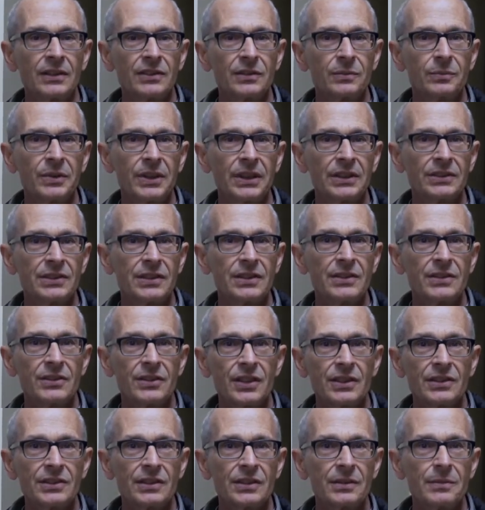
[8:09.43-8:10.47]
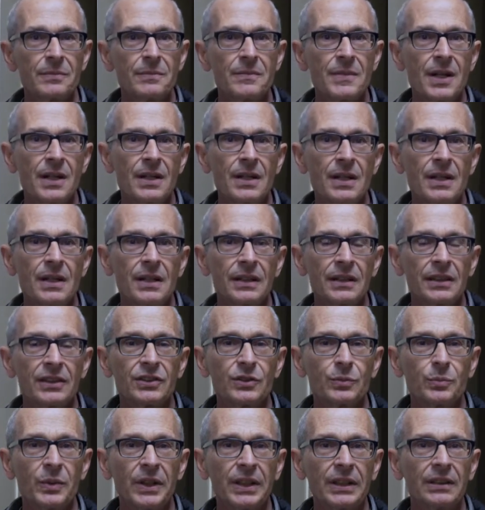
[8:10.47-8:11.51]
suppression system, like a
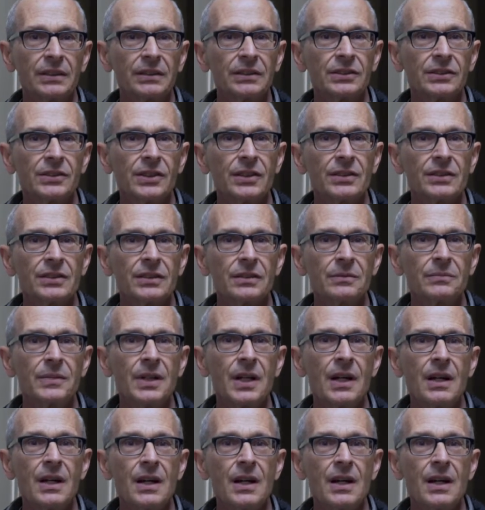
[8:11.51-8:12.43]
sprinkler system.